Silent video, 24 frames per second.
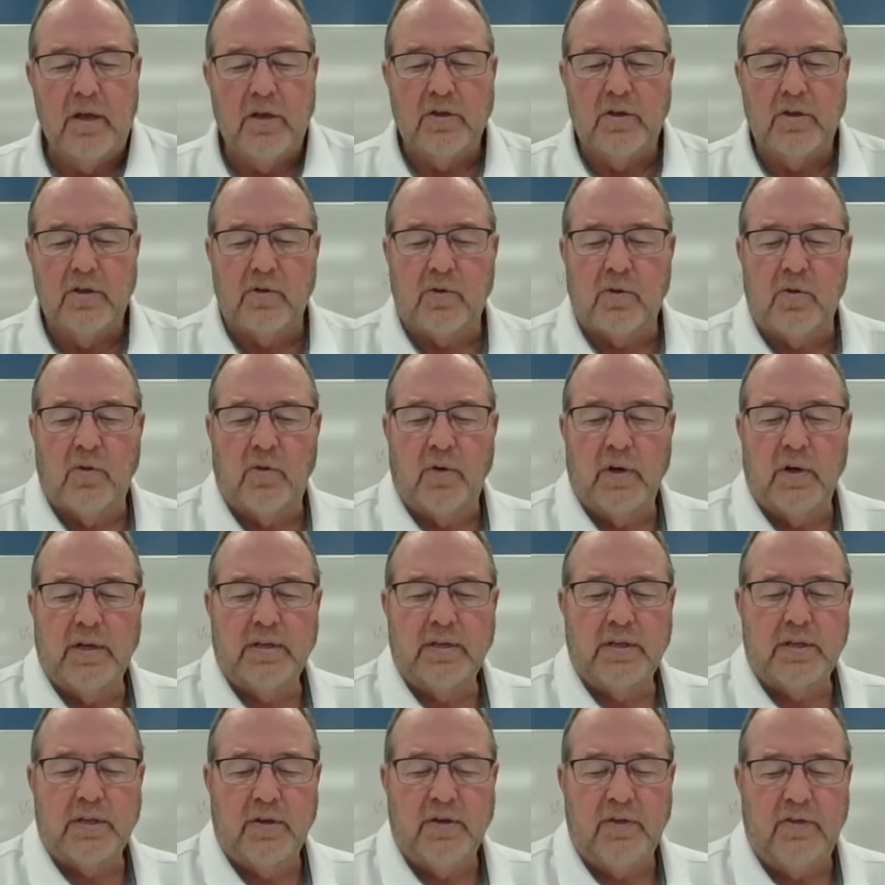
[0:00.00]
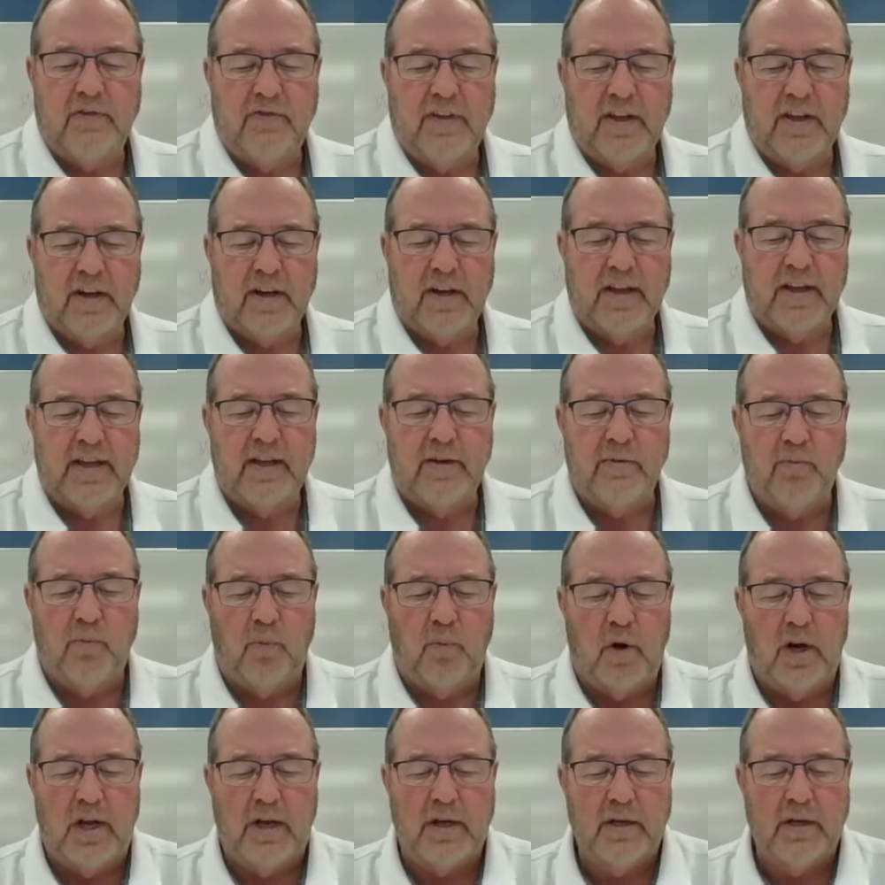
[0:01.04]
You're going to fill in
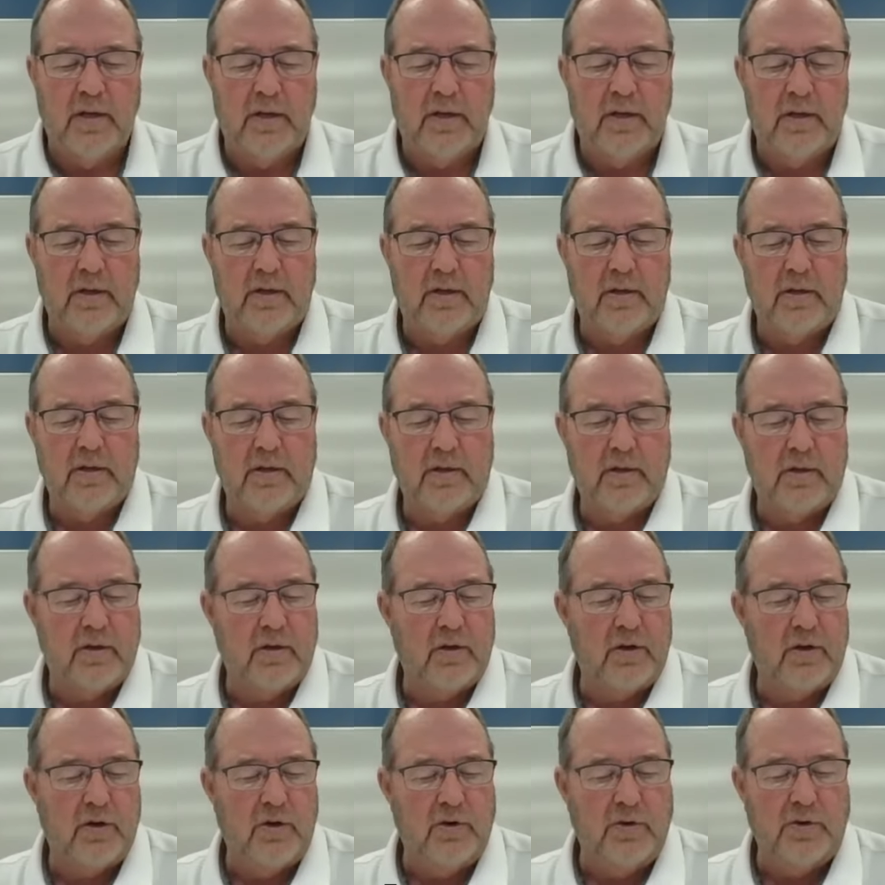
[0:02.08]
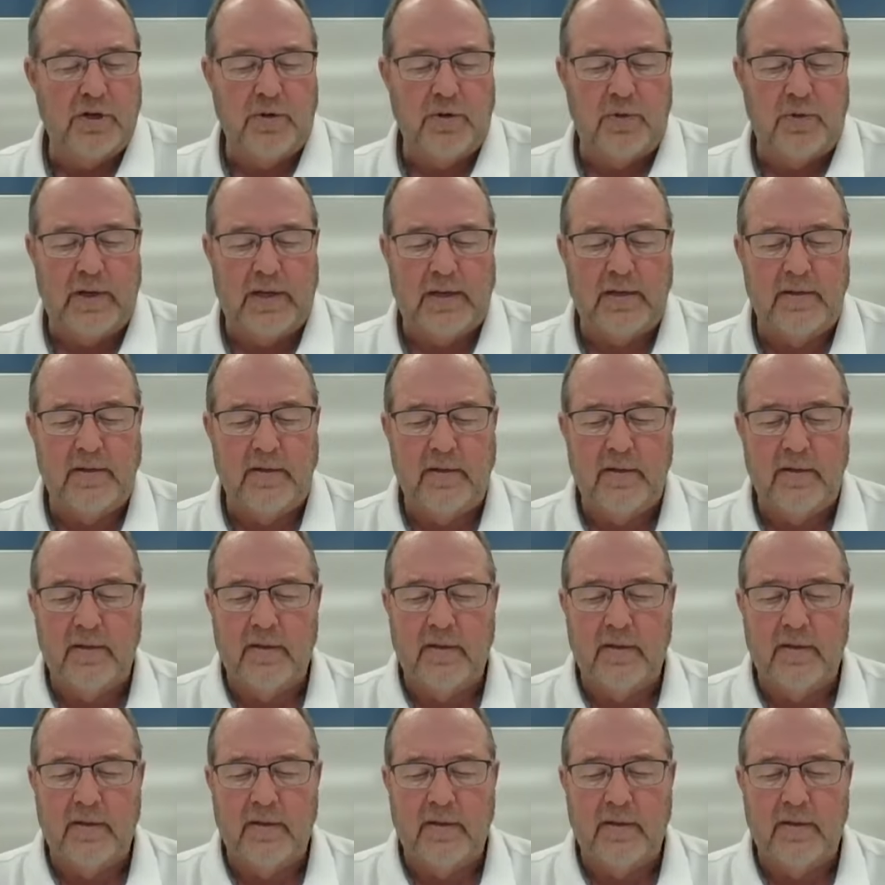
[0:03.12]
what you're doing.